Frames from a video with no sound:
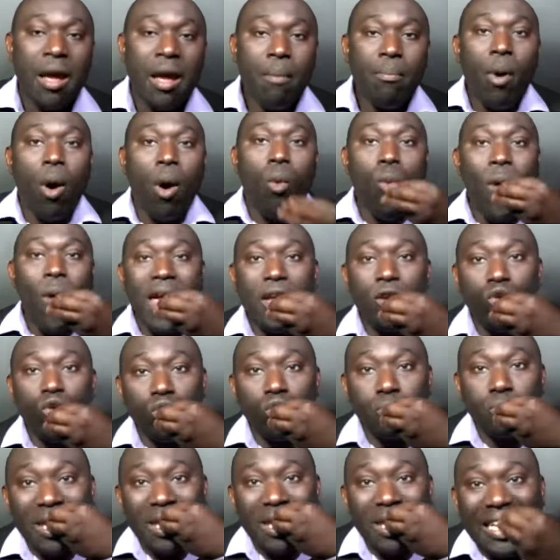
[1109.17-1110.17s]
but when
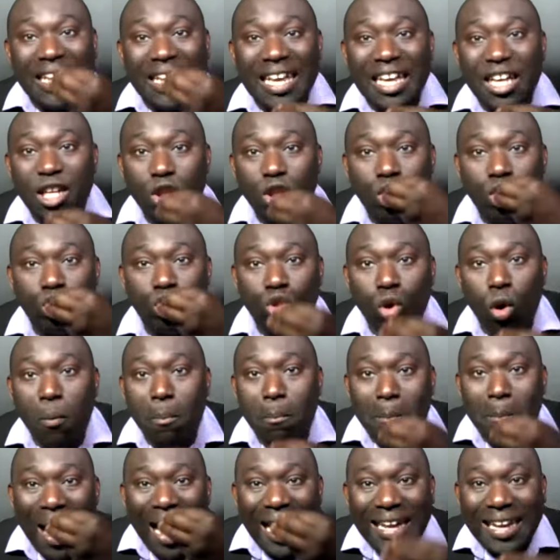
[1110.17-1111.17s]
you begin to
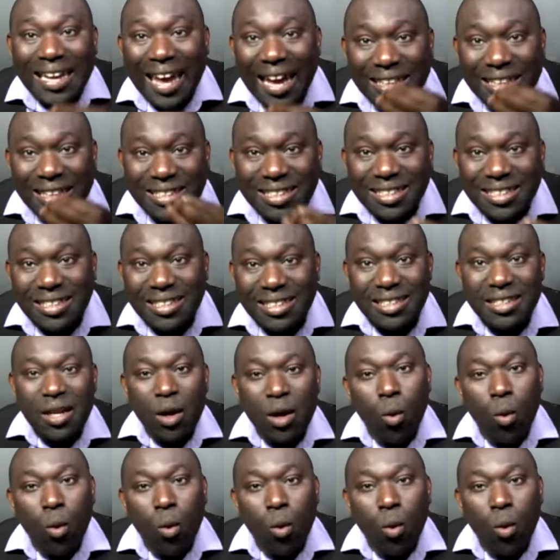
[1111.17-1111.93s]
market it